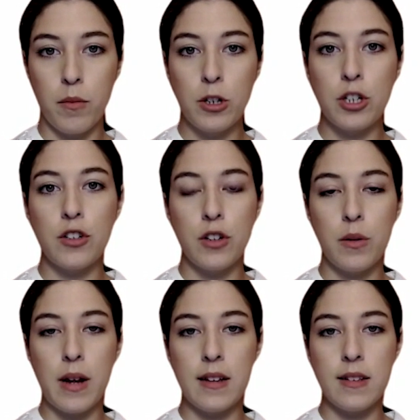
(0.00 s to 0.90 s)
which is
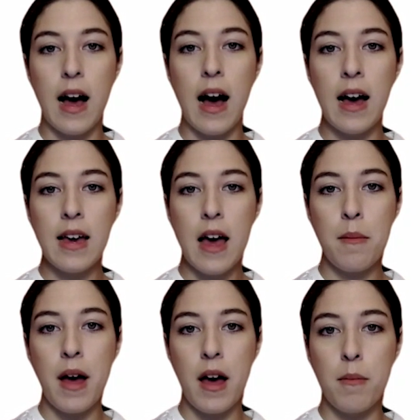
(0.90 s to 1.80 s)
known as
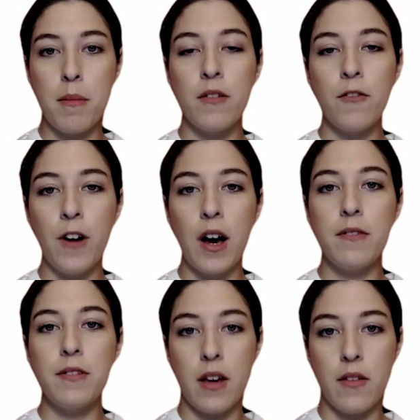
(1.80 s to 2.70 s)
IMM
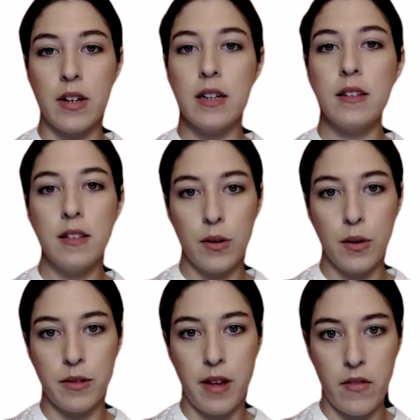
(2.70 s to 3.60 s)

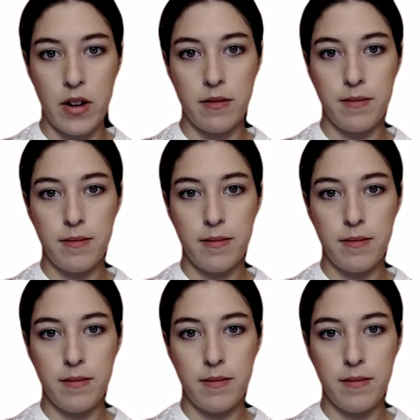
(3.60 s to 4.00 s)
5707.